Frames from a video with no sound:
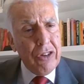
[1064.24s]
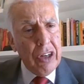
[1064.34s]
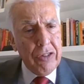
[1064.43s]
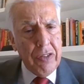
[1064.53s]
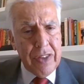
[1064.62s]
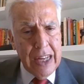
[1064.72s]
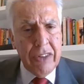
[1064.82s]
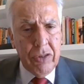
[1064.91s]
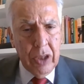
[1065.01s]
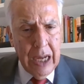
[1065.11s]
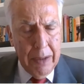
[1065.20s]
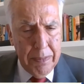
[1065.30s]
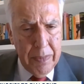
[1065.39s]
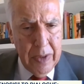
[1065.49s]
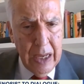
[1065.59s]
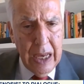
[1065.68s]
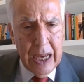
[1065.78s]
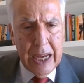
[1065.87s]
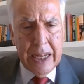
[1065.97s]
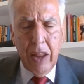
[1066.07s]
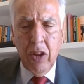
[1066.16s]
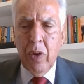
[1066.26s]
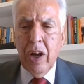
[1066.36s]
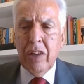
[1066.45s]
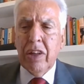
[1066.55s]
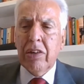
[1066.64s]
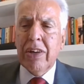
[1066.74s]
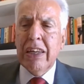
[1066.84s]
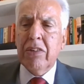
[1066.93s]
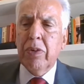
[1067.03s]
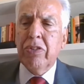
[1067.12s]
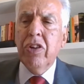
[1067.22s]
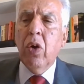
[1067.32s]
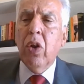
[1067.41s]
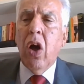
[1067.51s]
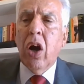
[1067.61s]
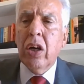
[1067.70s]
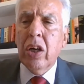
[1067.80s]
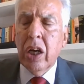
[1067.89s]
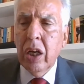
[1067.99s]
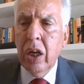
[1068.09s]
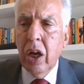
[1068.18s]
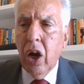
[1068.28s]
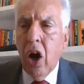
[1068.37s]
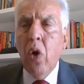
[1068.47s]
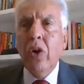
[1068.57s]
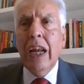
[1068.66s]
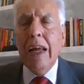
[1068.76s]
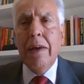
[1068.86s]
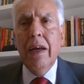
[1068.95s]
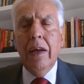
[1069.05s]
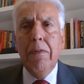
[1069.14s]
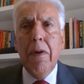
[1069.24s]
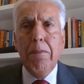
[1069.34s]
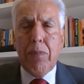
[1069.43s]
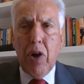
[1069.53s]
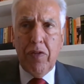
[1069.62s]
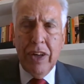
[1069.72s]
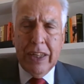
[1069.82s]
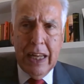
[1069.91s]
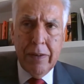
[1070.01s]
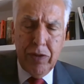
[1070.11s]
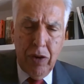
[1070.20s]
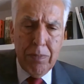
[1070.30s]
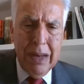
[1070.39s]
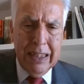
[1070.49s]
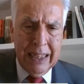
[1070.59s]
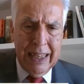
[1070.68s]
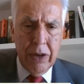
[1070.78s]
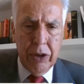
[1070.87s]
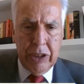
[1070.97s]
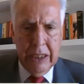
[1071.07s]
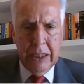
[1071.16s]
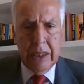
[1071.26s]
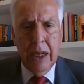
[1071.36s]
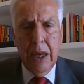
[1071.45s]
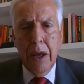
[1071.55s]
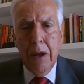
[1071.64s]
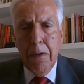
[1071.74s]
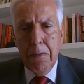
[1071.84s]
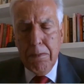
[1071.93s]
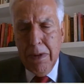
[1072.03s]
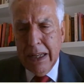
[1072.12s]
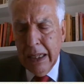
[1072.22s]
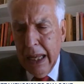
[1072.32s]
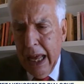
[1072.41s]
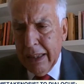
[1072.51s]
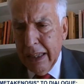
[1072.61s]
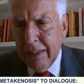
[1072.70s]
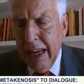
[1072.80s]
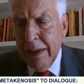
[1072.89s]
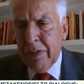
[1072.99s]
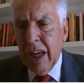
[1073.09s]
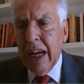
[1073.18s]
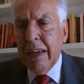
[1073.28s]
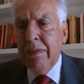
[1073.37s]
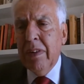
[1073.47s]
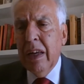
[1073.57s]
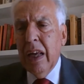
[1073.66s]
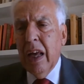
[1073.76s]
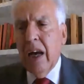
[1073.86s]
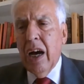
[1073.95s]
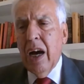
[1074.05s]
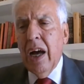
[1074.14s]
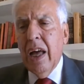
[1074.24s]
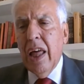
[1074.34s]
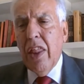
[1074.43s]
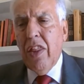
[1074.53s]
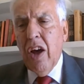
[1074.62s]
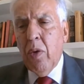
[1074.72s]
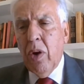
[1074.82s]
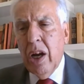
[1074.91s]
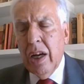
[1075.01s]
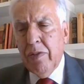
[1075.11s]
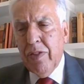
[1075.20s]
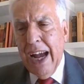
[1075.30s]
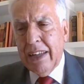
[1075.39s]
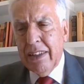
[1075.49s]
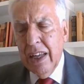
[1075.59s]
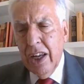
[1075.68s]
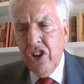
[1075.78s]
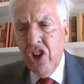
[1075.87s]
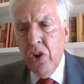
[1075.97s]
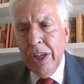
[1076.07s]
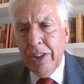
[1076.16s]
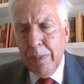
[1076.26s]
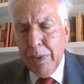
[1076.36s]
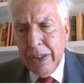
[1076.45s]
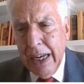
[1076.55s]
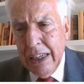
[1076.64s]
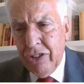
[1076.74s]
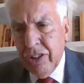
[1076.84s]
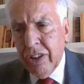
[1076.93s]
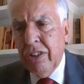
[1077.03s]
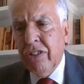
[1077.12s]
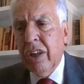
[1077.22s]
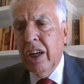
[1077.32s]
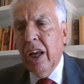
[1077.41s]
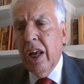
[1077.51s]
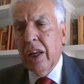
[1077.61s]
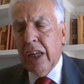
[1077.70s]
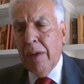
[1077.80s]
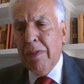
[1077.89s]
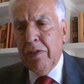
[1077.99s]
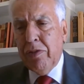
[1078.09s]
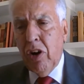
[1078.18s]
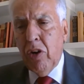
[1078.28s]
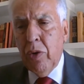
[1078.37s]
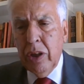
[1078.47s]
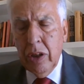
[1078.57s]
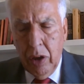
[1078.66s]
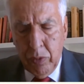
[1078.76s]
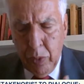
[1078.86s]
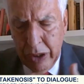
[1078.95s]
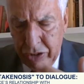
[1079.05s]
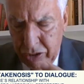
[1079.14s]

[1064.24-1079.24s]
of things to come. In other words, that Greece was no longer only profiting from metakenosis, but that at the same time, there were, in fact, new interpretations coming forward, of which